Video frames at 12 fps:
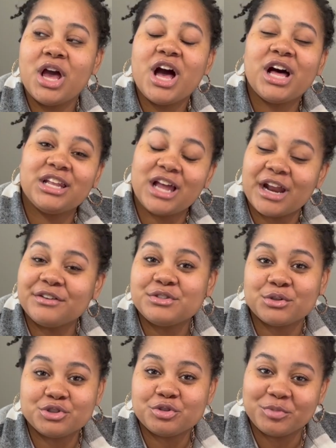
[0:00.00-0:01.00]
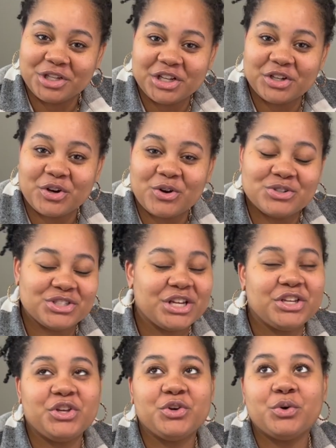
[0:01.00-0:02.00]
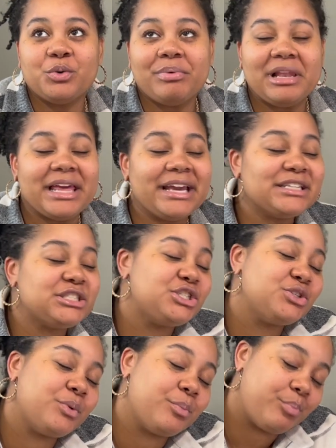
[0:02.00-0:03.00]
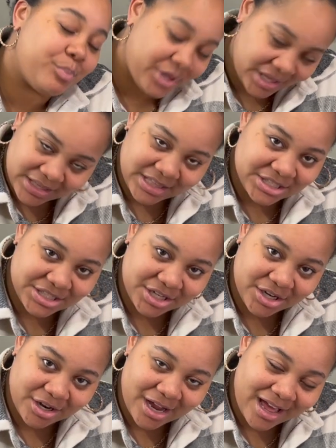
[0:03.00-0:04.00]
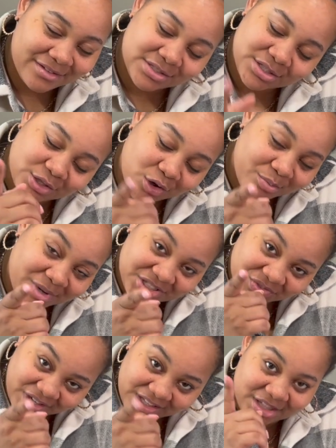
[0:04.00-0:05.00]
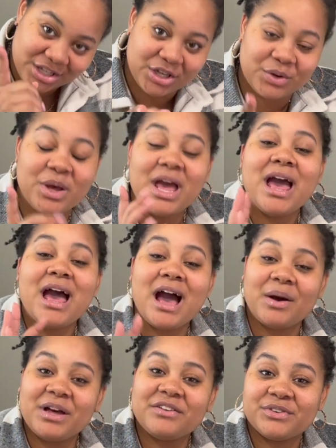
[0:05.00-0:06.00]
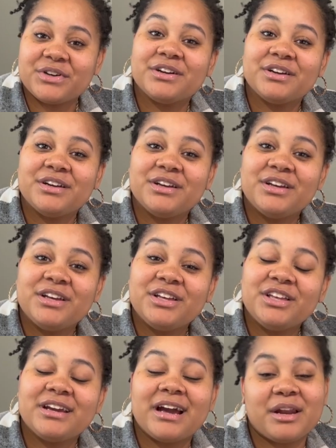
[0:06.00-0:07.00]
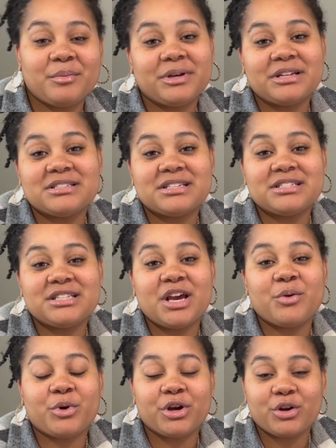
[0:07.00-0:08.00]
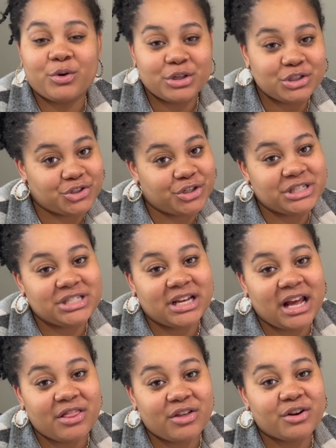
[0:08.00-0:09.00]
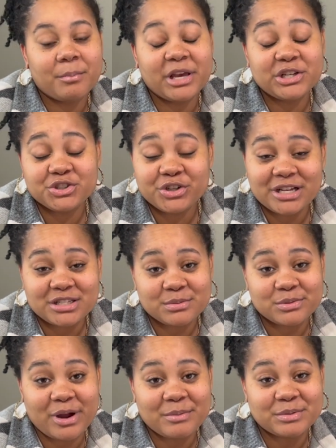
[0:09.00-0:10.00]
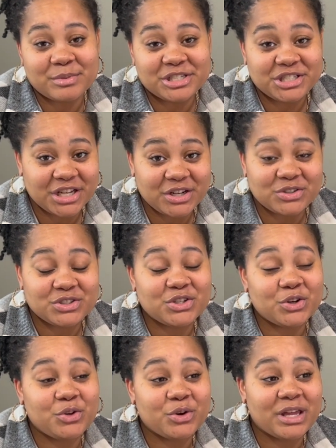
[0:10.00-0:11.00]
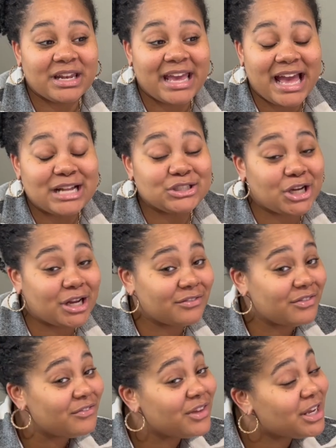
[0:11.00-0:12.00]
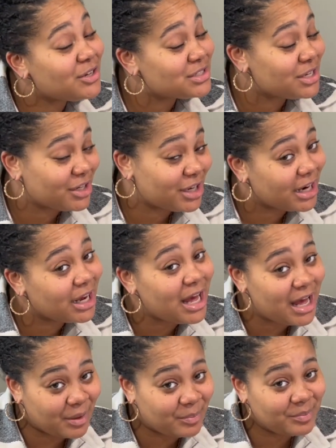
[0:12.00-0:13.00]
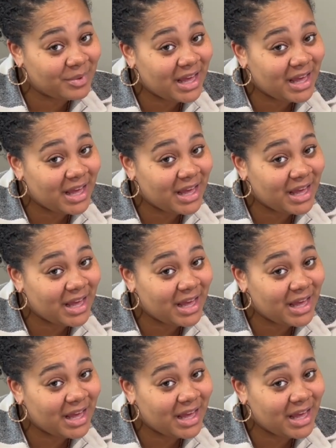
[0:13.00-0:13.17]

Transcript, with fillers: a lot of social media goals, and you plan to do it big this year. I have so much faith in you. However, you gotta be consistent and we're gonna go on this journey together. Make sure you guys subscribe to my channel so you can catch all of the videos that are gonna come.